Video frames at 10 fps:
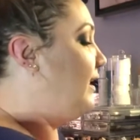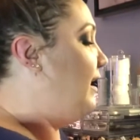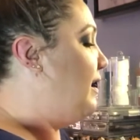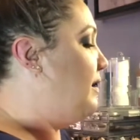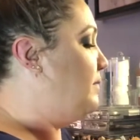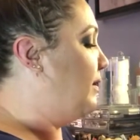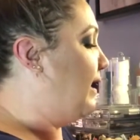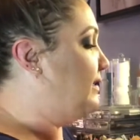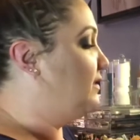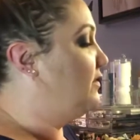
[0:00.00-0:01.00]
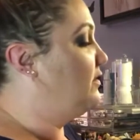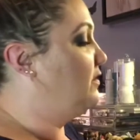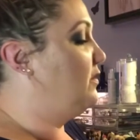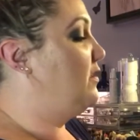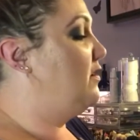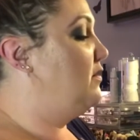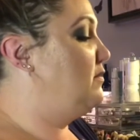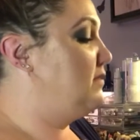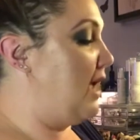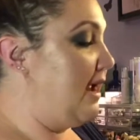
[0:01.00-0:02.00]
Okay, so those are
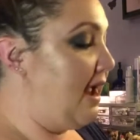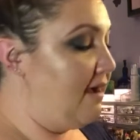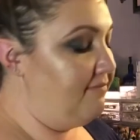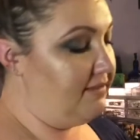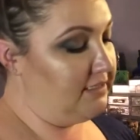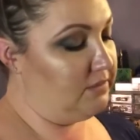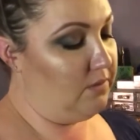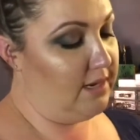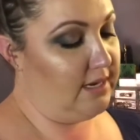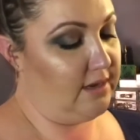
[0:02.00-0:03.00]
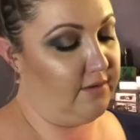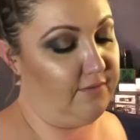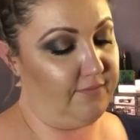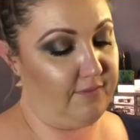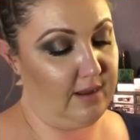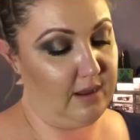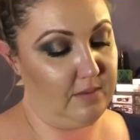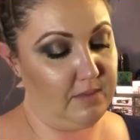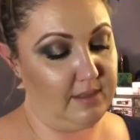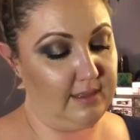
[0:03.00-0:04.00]
those. I have this one
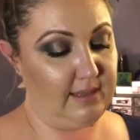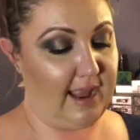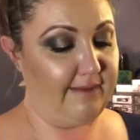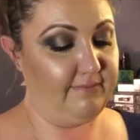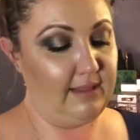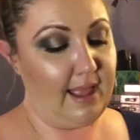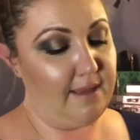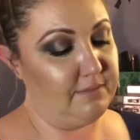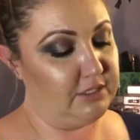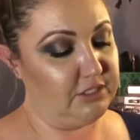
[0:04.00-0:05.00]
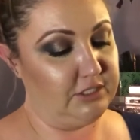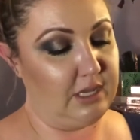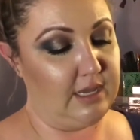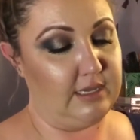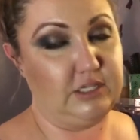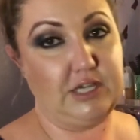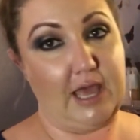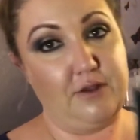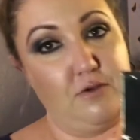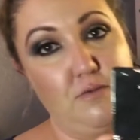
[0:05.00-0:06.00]
from the Live Glam, the
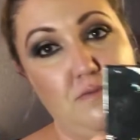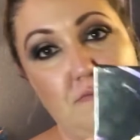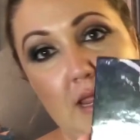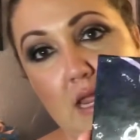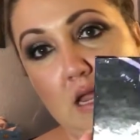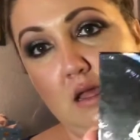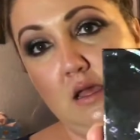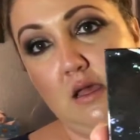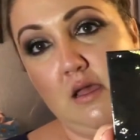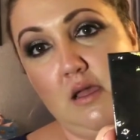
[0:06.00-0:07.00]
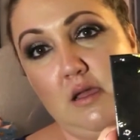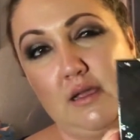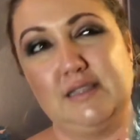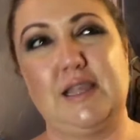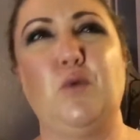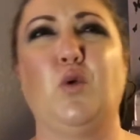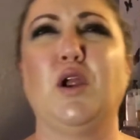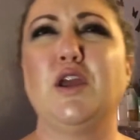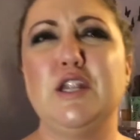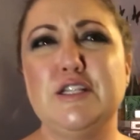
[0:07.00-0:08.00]
Shadow Me, because they
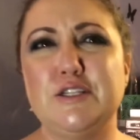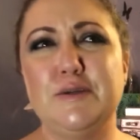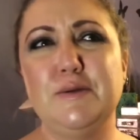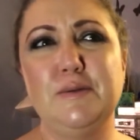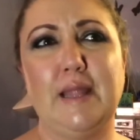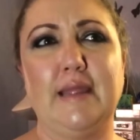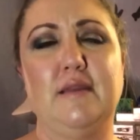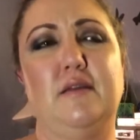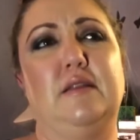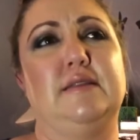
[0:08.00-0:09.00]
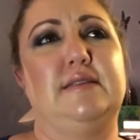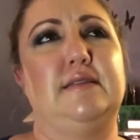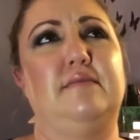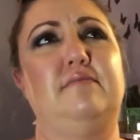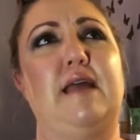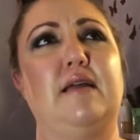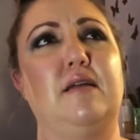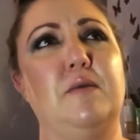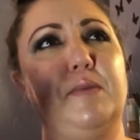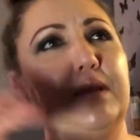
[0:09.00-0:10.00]
were gonna do like that
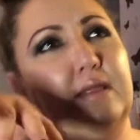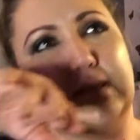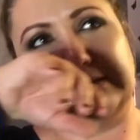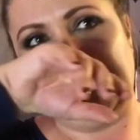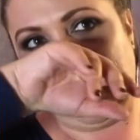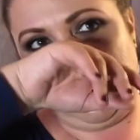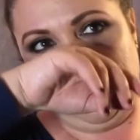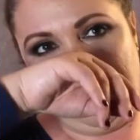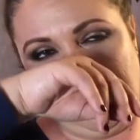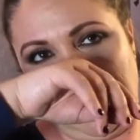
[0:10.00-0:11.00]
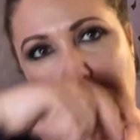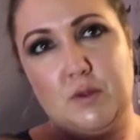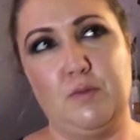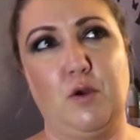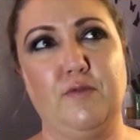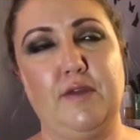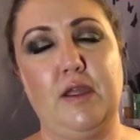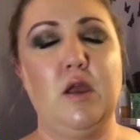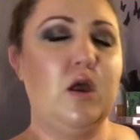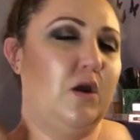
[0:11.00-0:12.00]
company that's like affiliated with
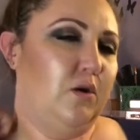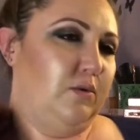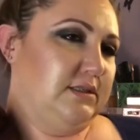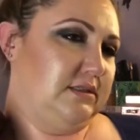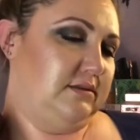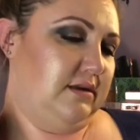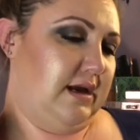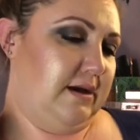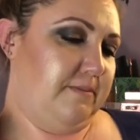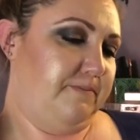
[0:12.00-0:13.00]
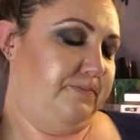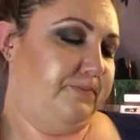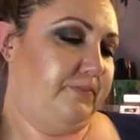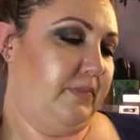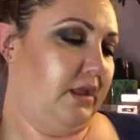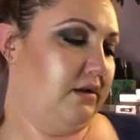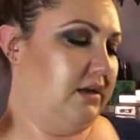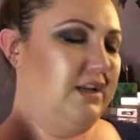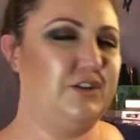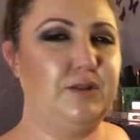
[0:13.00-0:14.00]
Morphe was
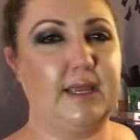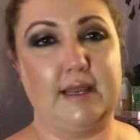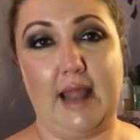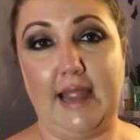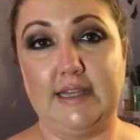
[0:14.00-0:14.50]
gonna do like a